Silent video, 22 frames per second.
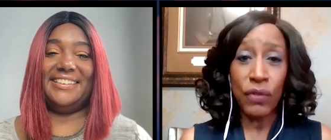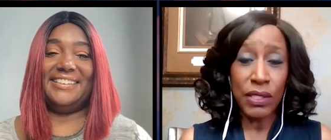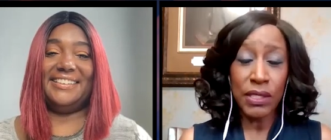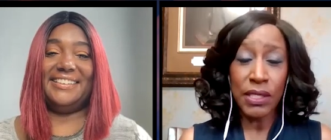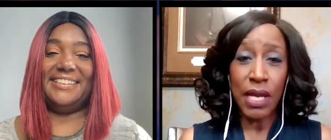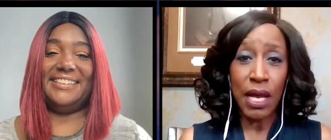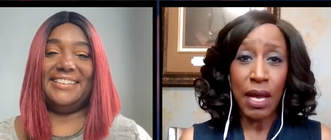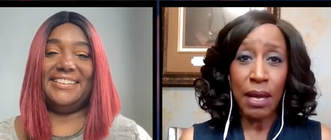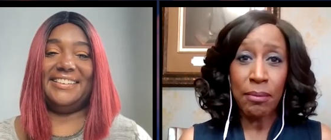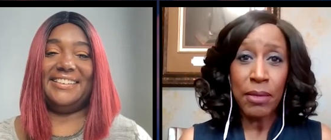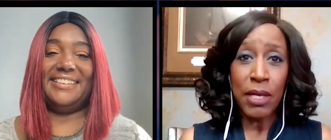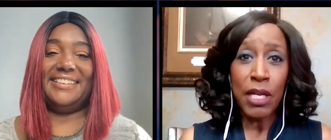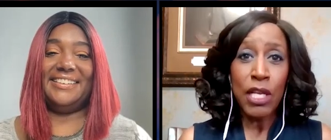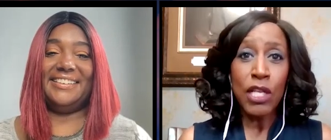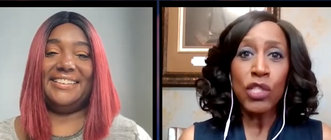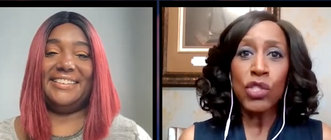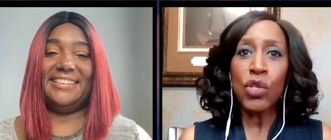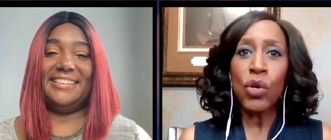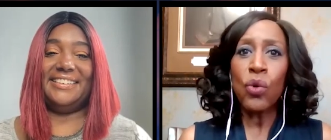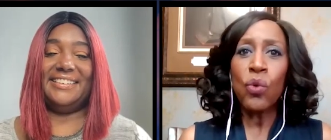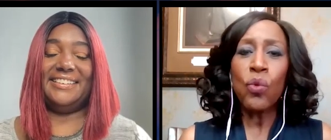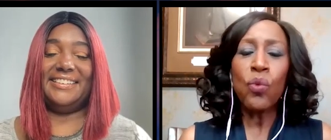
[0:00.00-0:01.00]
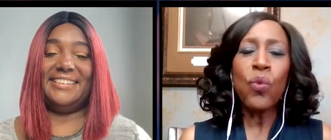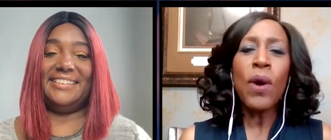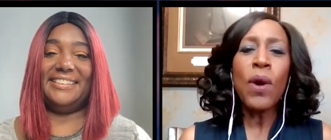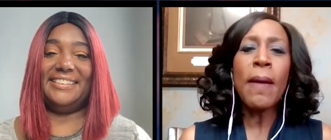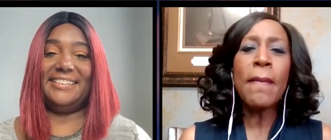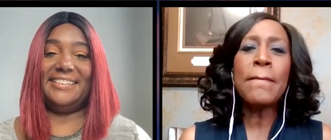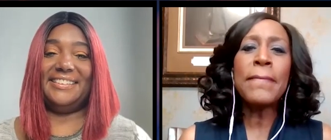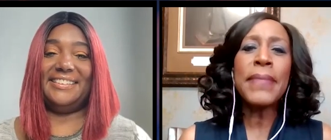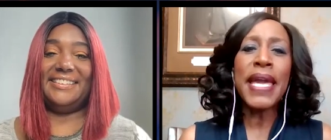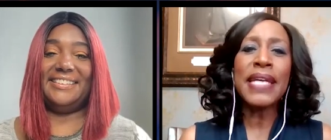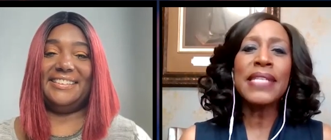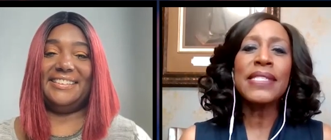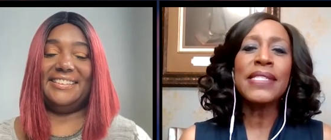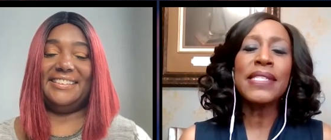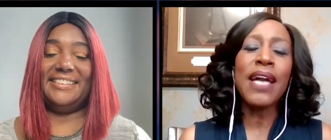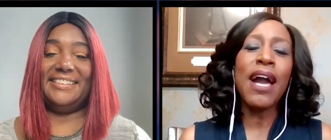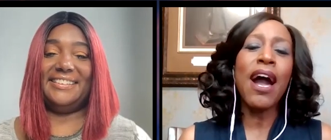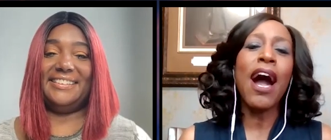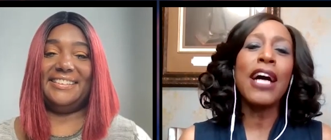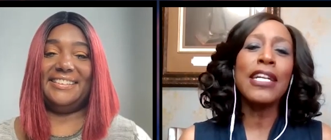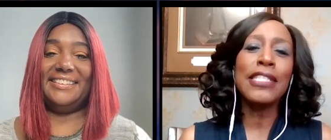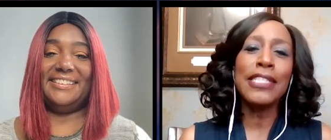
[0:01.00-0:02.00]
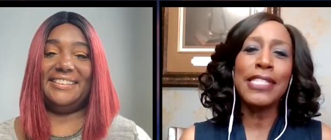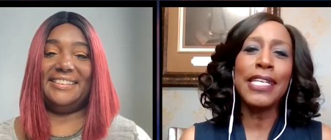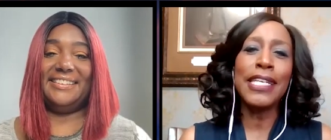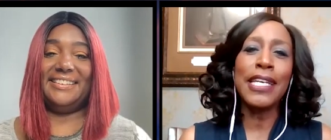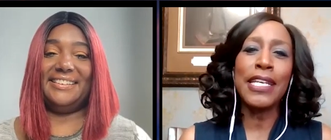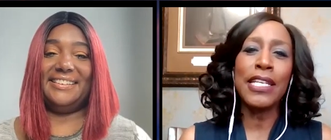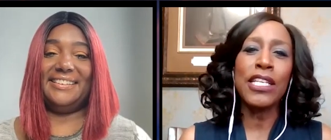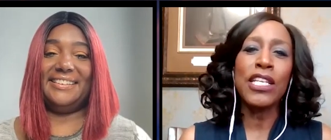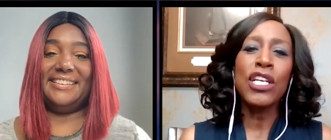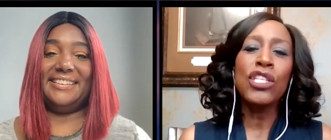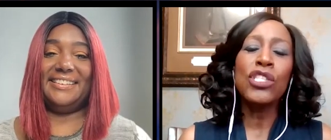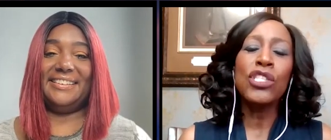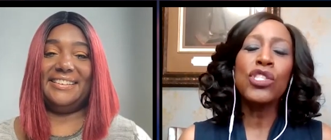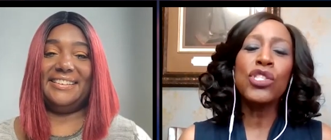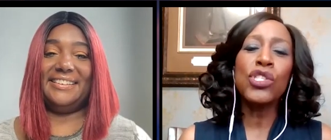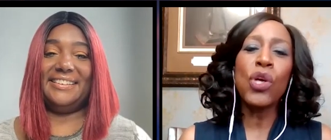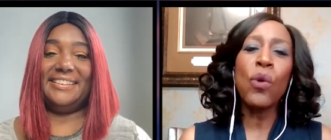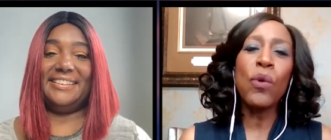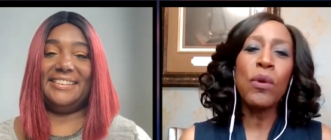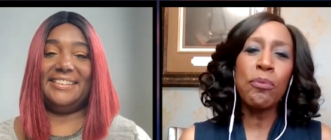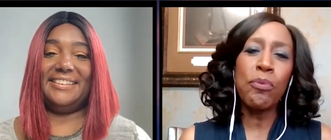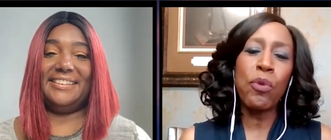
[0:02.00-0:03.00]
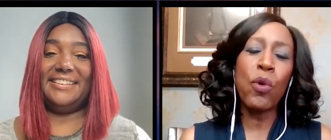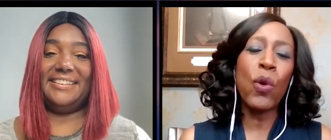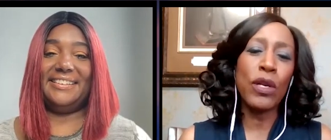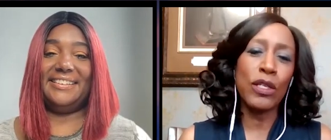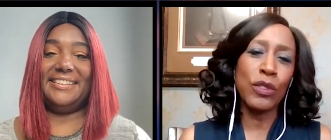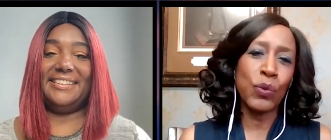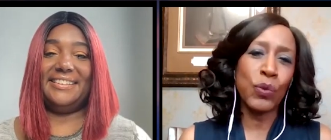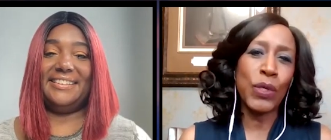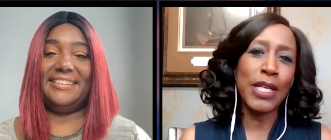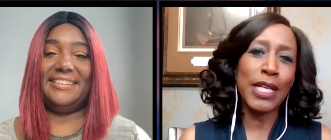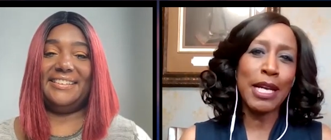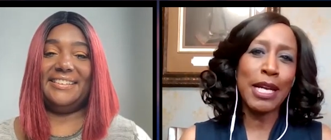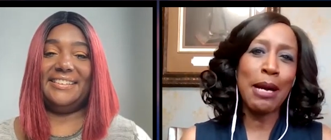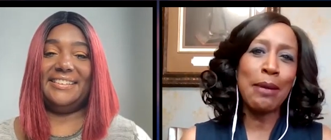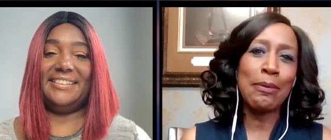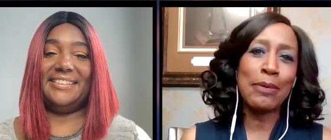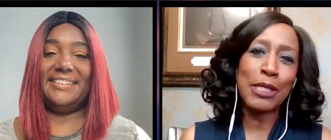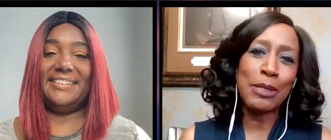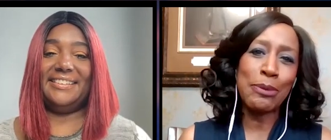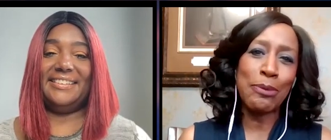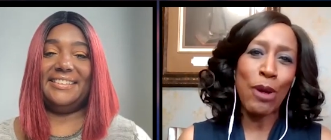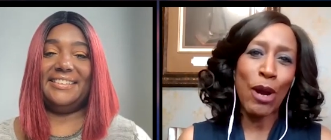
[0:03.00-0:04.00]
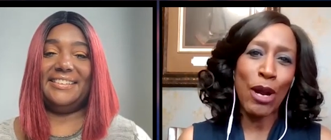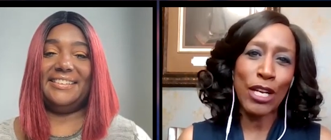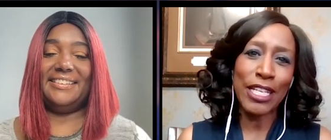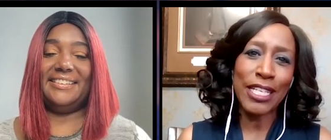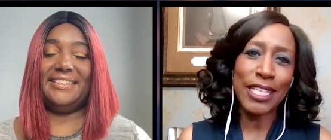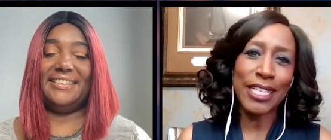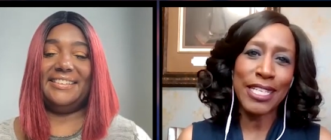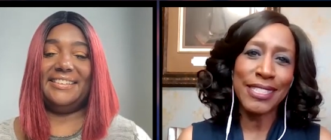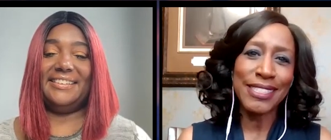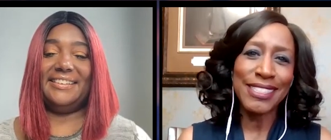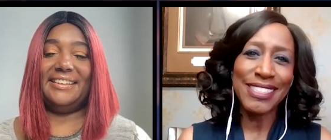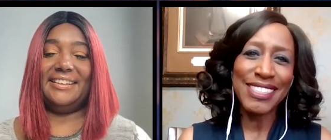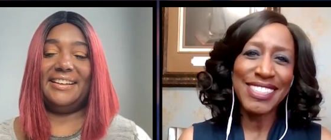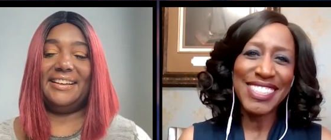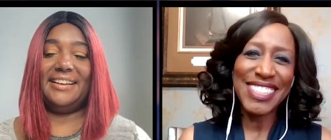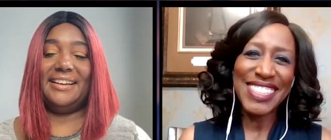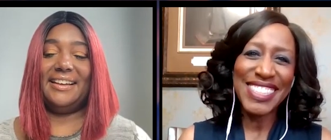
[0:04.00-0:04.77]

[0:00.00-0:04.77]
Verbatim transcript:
Speaker 1: over the time. So what makes content so important when it comes to marketing?